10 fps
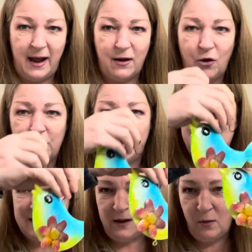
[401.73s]
I got
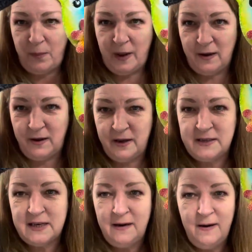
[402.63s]
this little
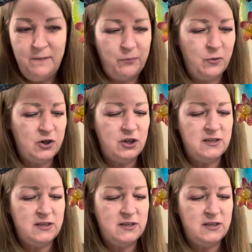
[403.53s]
bird, which